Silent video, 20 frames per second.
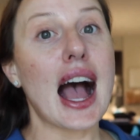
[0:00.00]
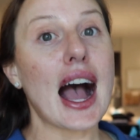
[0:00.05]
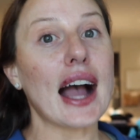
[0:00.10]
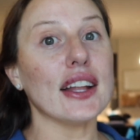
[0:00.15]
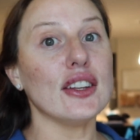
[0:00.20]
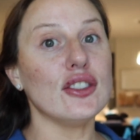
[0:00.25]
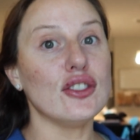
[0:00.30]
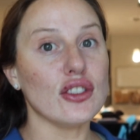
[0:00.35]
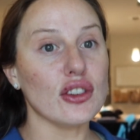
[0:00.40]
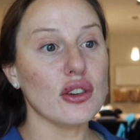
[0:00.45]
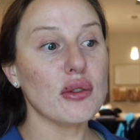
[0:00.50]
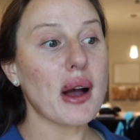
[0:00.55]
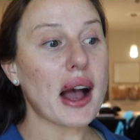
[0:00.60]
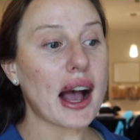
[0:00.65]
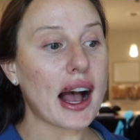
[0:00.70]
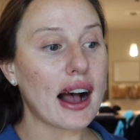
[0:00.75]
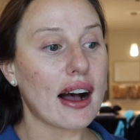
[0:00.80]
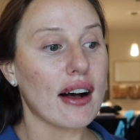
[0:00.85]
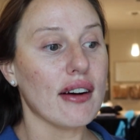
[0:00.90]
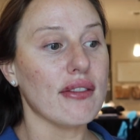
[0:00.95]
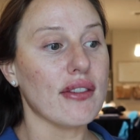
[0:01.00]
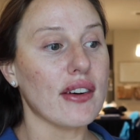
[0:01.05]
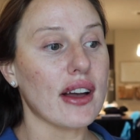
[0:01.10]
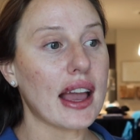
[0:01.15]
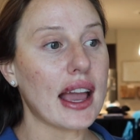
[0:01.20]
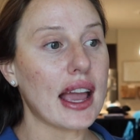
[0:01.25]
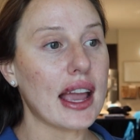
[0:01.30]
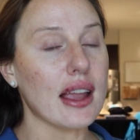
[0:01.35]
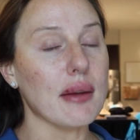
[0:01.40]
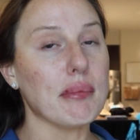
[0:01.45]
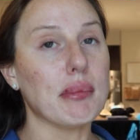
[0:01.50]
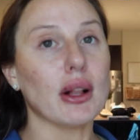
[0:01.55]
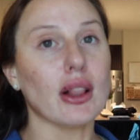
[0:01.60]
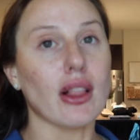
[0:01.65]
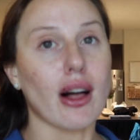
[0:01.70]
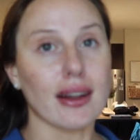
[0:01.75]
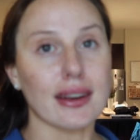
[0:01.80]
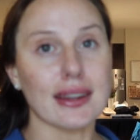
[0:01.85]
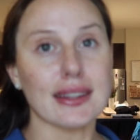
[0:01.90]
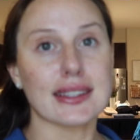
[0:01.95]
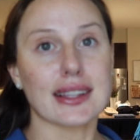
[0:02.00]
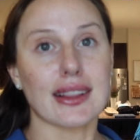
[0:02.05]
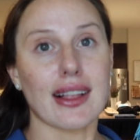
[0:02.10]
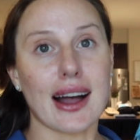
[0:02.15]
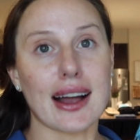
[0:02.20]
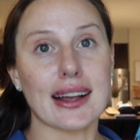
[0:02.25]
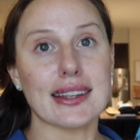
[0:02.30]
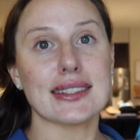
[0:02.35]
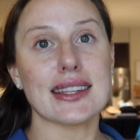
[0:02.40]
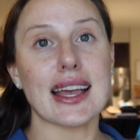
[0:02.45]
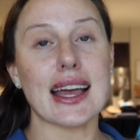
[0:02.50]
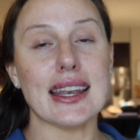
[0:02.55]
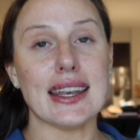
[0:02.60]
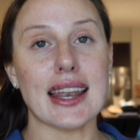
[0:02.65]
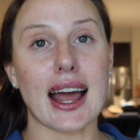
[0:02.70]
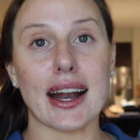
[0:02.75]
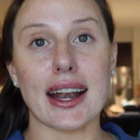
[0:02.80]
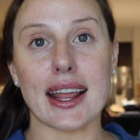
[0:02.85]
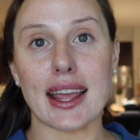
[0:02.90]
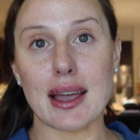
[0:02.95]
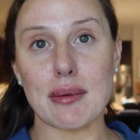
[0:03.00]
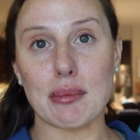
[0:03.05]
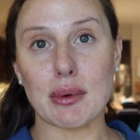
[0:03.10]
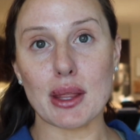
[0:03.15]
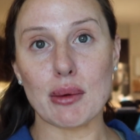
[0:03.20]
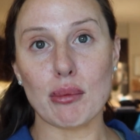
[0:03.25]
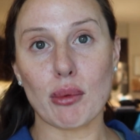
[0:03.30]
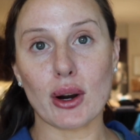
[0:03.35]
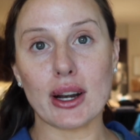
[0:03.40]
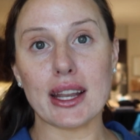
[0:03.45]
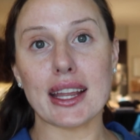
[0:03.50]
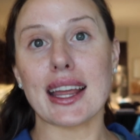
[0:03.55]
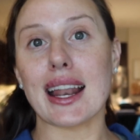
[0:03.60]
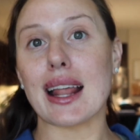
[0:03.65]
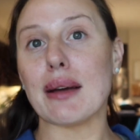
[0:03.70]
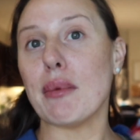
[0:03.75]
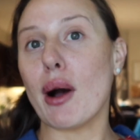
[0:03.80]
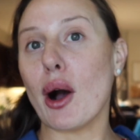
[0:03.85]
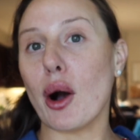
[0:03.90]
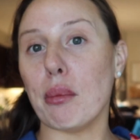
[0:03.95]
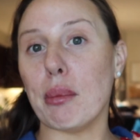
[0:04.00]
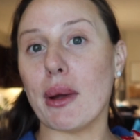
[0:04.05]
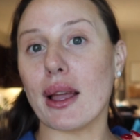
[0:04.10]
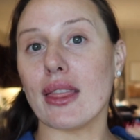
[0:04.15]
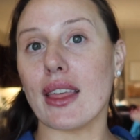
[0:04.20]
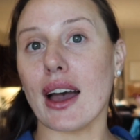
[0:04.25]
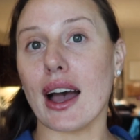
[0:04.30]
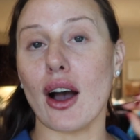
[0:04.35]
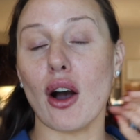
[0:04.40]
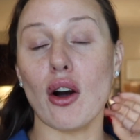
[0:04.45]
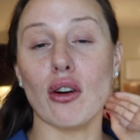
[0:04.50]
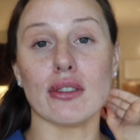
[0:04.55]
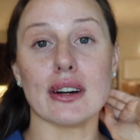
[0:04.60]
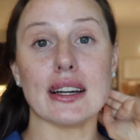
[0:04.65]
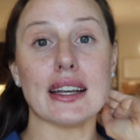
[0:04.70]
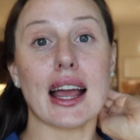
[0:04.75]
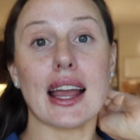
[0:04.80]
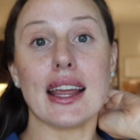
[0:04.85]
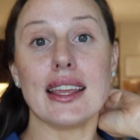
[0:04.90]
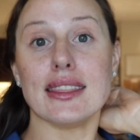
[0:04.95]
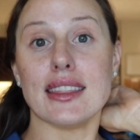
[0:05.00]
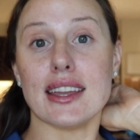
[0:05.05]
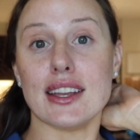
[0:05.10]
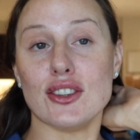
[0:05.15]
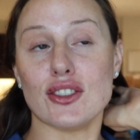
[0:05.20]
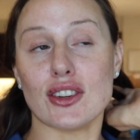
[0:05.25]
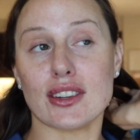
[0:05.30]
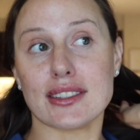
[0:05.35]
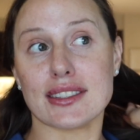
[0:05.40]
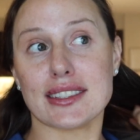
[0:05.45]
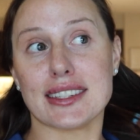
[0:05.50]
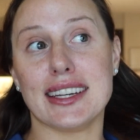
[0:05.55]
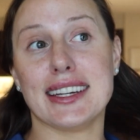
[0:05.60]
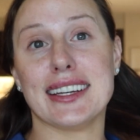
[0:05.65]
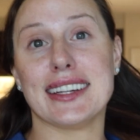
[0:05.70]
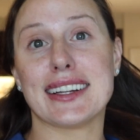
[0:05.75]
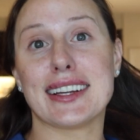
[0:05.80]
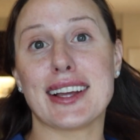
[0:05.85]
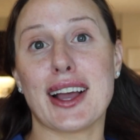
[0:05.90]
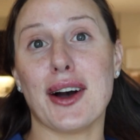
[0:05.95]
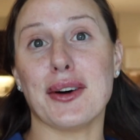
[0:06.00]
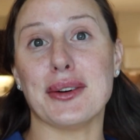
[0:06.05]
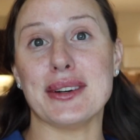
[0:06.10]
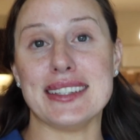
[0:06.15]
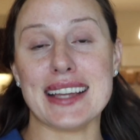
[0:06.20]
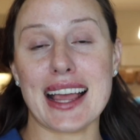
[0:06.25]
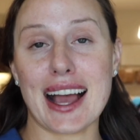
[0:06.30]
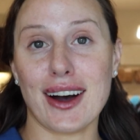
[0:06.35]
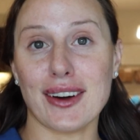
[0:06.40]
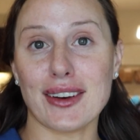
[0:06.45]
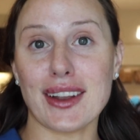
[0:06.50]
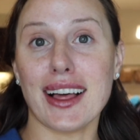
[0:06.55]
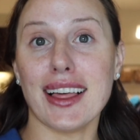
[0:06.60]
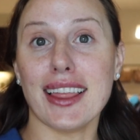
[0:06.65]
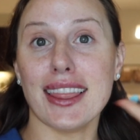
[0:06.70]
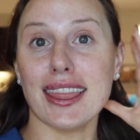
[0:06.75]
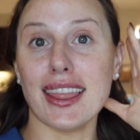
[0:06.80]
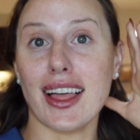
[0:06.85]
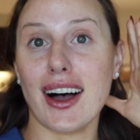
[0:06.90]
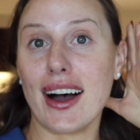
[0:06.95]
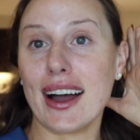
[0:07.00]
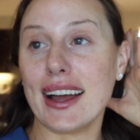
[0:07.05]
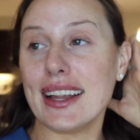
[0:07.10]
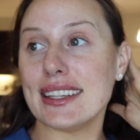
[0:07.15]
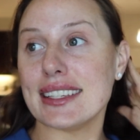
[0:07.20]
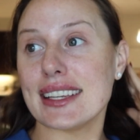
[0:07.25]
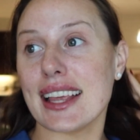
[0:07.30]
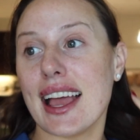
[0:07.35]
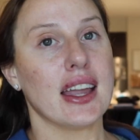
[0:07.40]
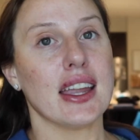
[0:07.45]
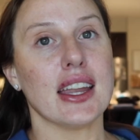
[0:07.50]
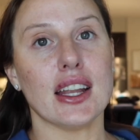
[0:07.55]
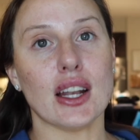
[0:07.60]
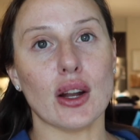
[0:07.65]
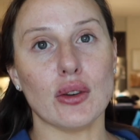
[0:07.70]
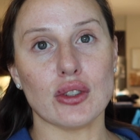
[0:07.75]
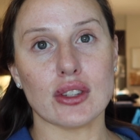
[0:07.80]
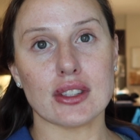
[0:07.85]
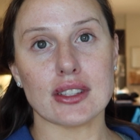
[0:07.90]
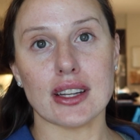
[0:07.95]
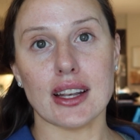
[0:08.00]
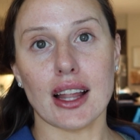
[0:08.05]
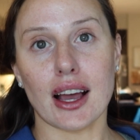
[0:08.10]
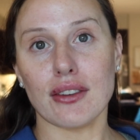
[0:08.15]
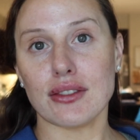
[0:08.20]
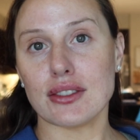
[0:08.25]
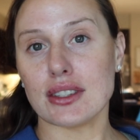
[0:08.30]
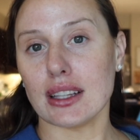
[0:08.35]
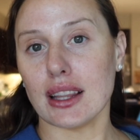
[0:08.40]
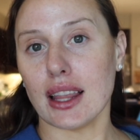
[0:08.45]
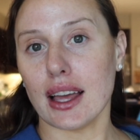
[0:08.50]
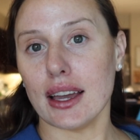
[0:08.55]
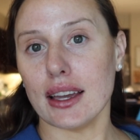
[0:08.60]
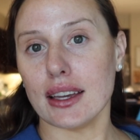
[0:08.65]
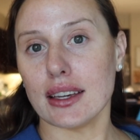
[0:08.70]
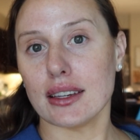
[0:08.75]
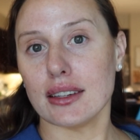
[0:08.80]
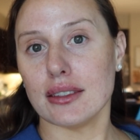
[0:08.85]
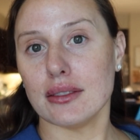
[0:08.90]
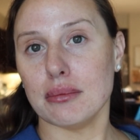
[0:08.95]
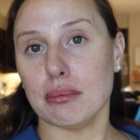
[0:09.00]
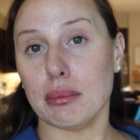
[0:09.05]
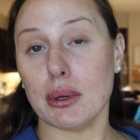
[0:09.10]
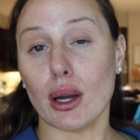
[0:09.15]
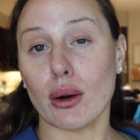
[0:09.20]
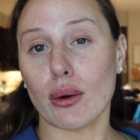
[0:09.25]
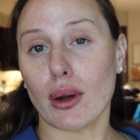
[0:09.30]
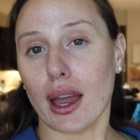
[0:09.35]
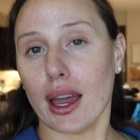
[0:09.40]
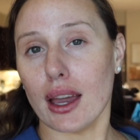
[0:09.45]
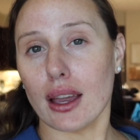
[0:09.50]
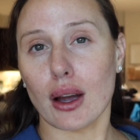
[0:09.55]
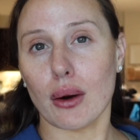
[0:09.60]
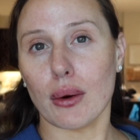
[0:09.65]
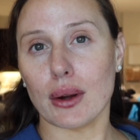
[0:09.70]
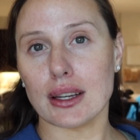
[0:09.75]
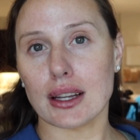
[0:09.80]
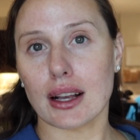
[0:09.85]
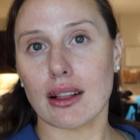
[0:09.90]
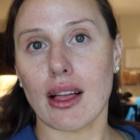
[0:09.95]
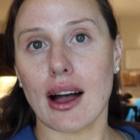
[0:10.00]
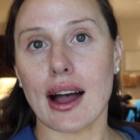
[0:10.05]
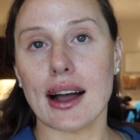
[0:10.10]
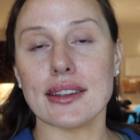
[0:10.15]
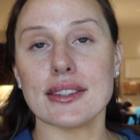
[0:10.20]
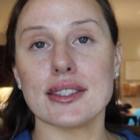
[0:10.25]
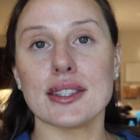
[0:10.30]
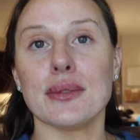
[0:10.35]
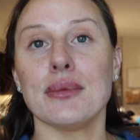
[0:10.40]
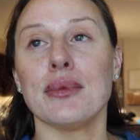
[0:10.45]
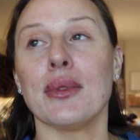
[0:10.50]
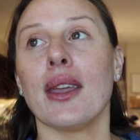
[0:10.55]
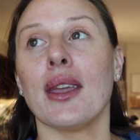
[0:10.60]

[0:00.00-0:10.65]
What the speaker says: I do have a Pilates class at 9 a.m. in the morning, and I'm hoping that overnight they just go down a lot, you know, just enough to like be okay going to class.